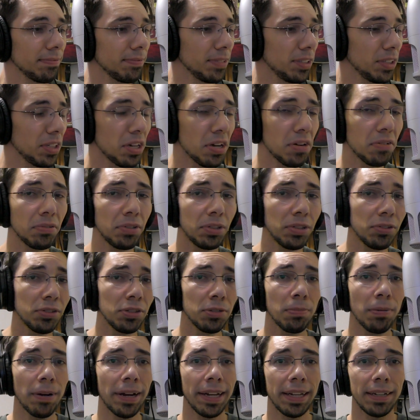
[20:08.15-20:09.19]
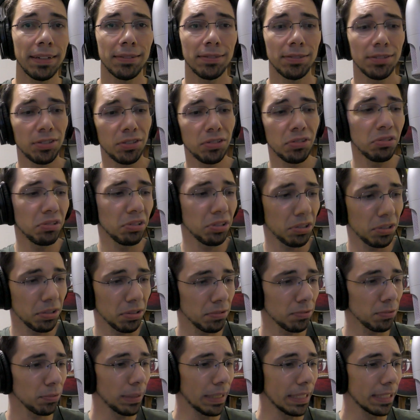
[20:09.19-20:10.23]
You know, use your brain, do your
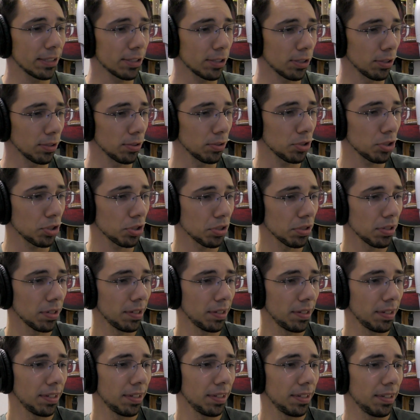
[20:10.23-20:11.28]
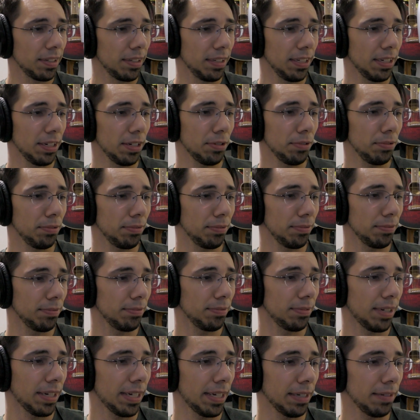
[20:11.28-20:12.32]
research. You know,
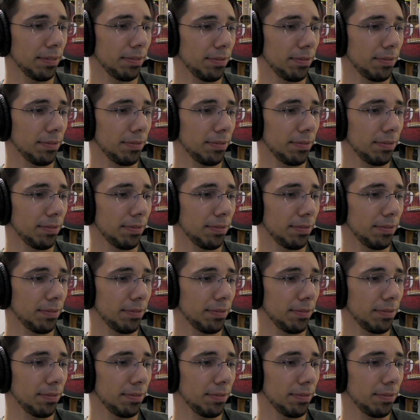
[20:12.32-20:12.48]
I